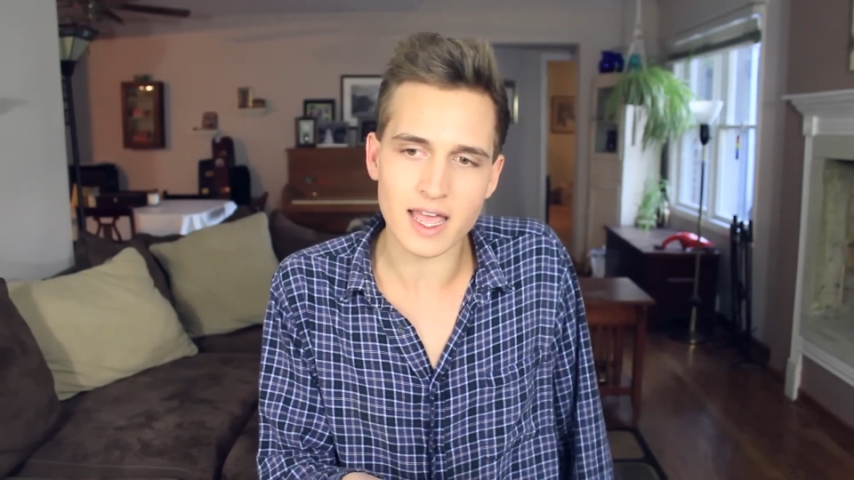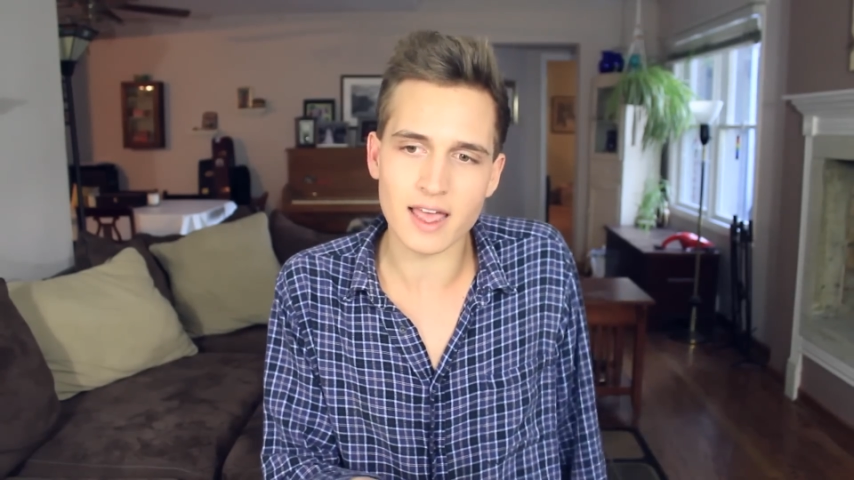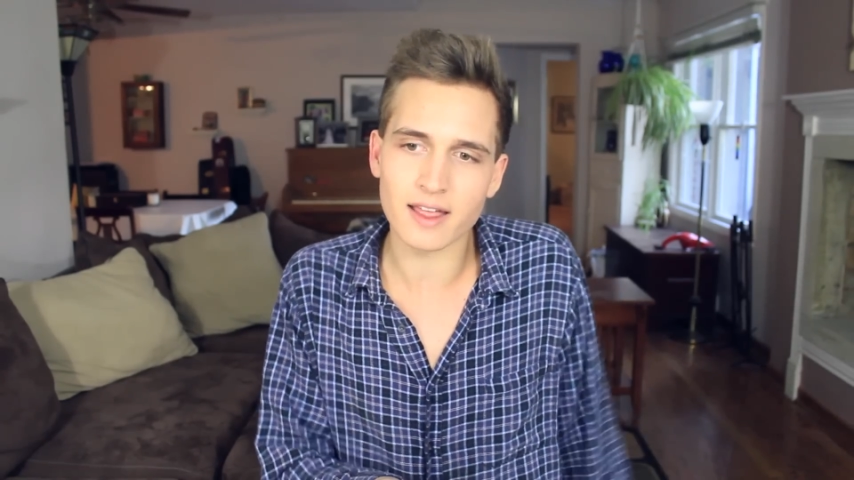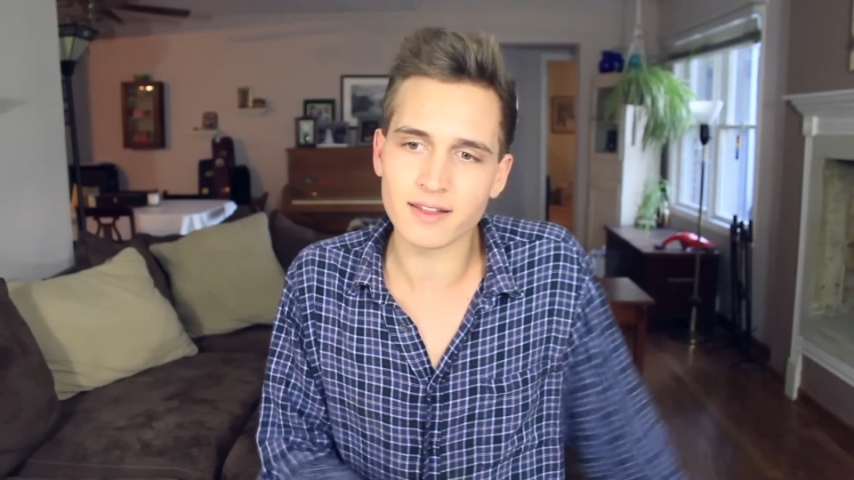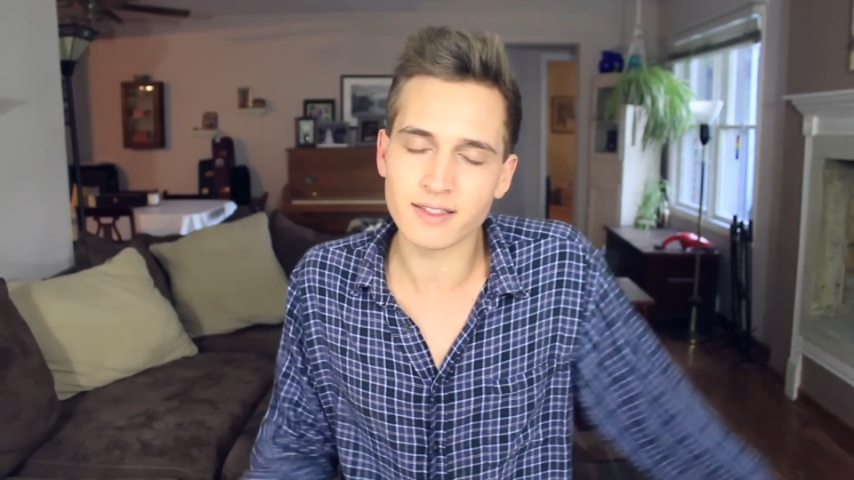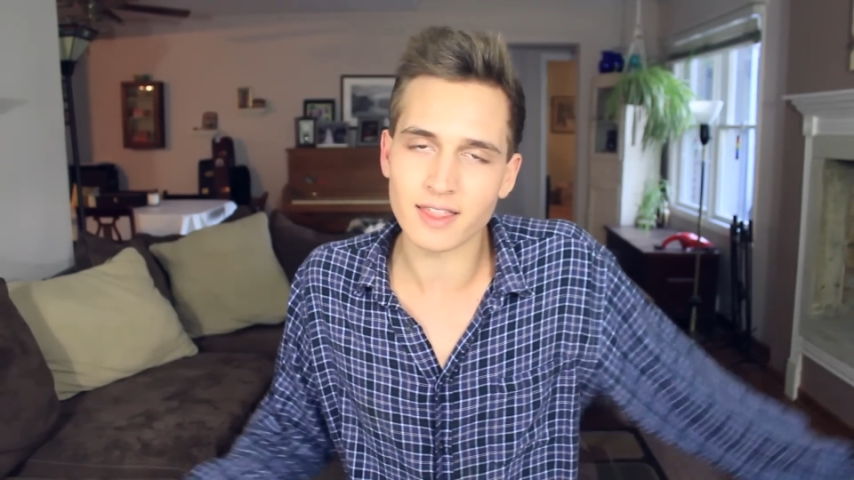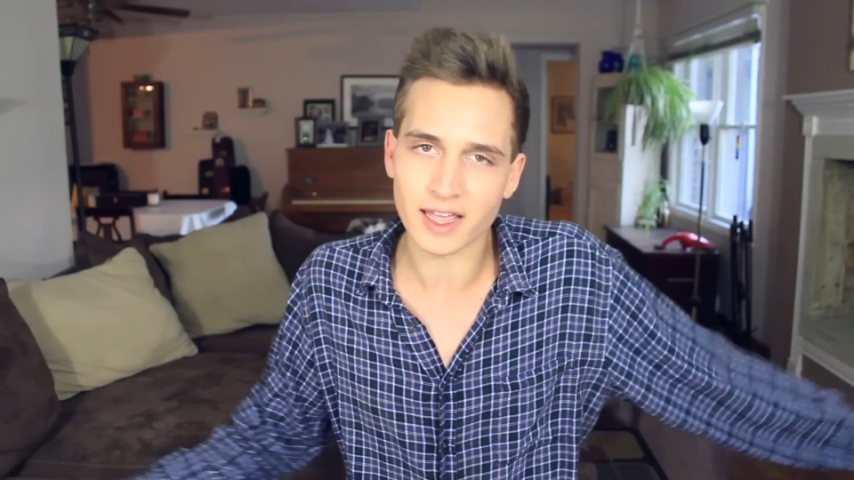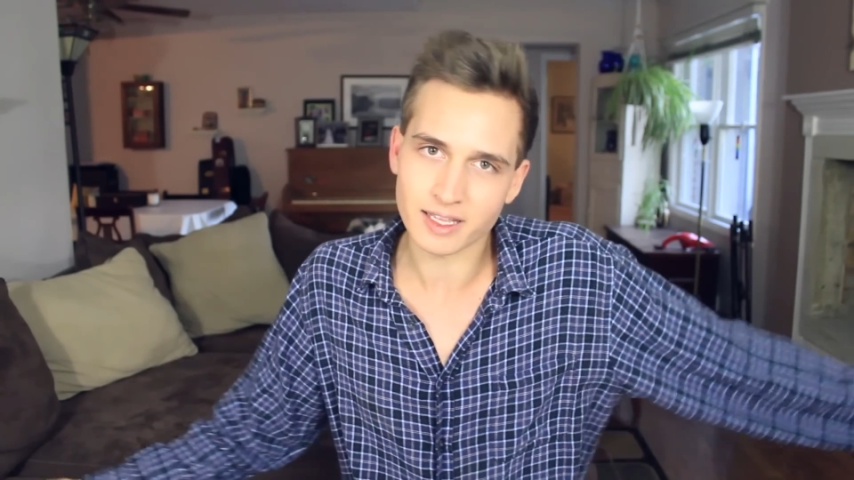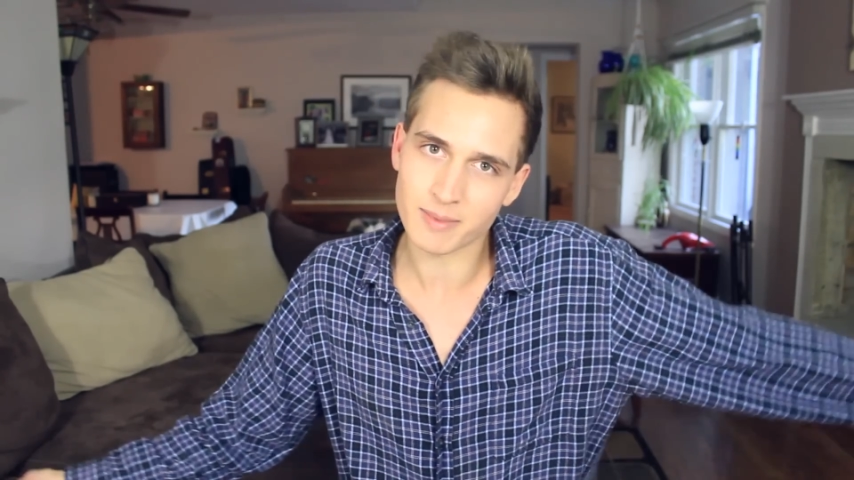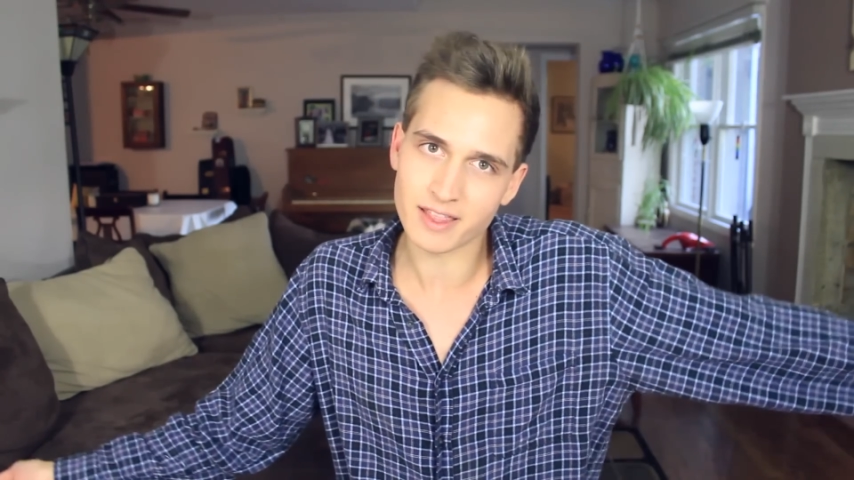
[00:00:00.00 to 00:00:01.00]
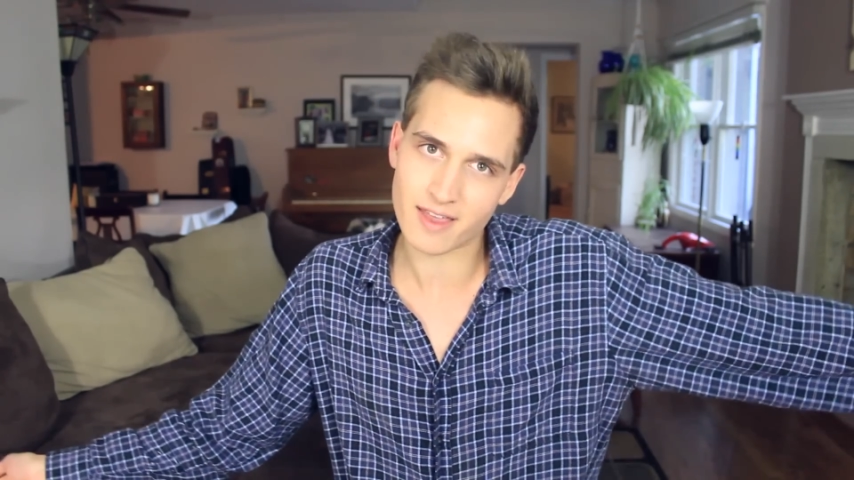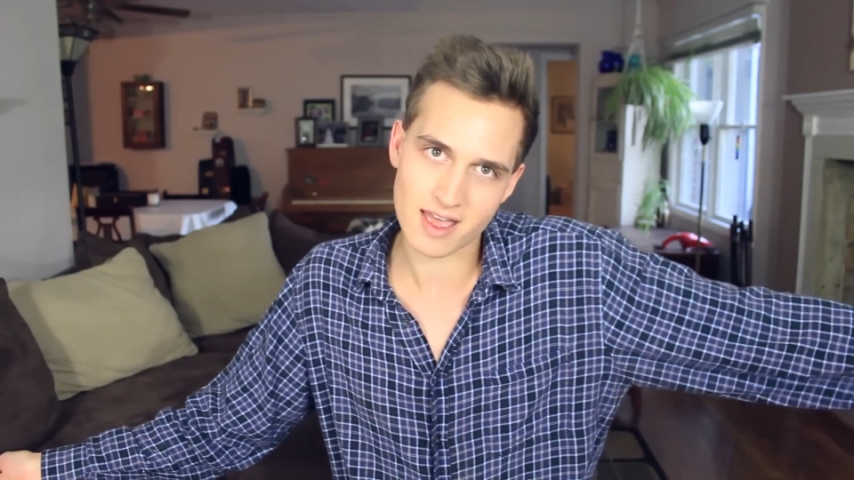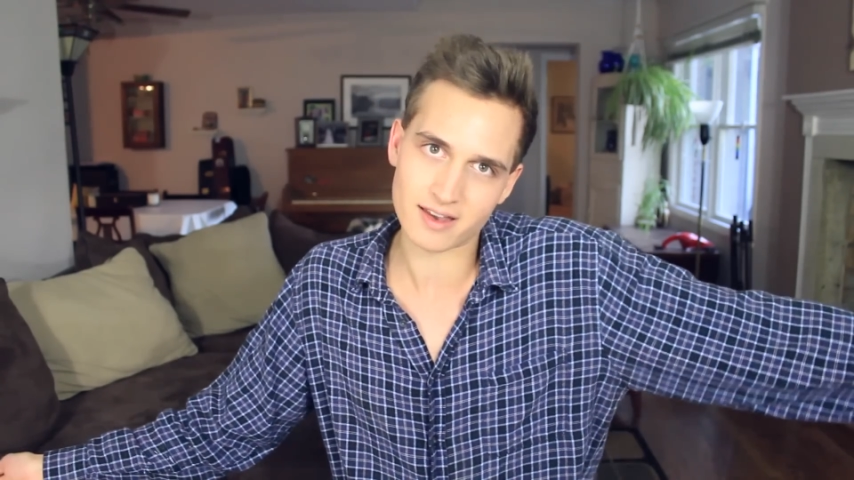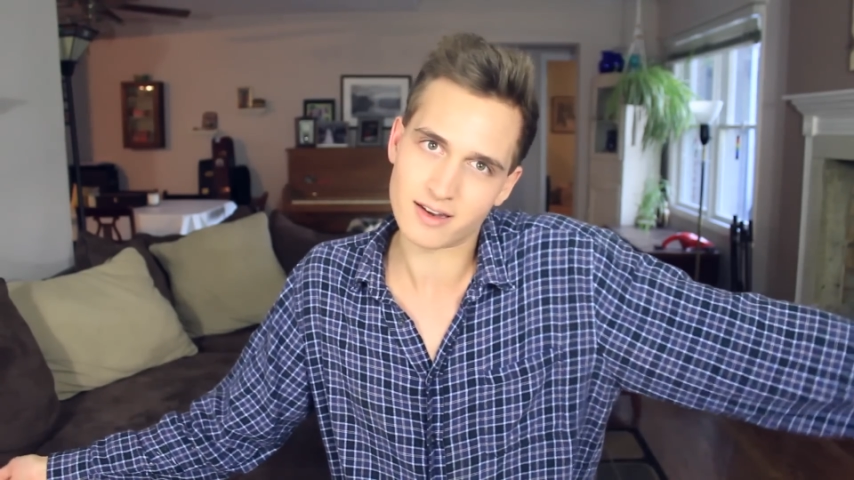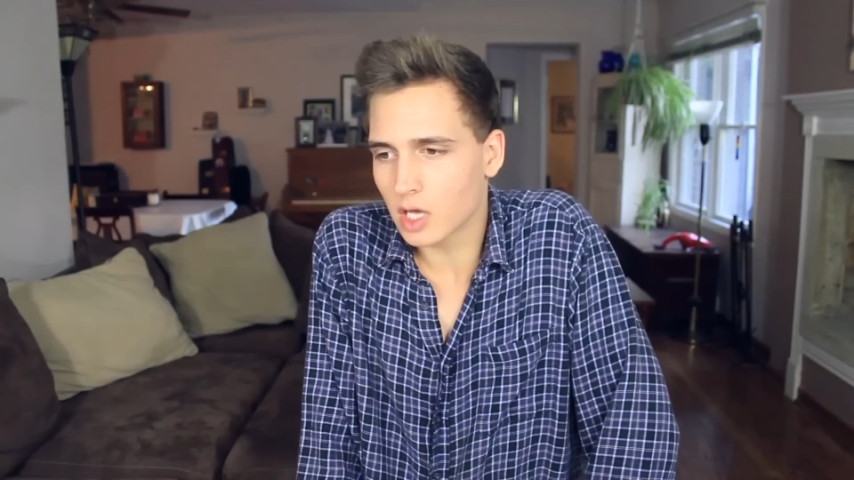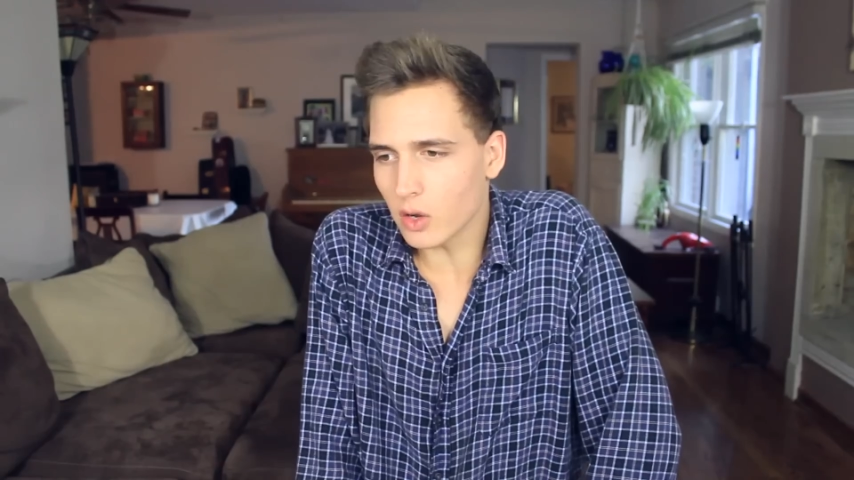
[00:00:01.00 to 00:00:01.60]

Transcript: and thank me then.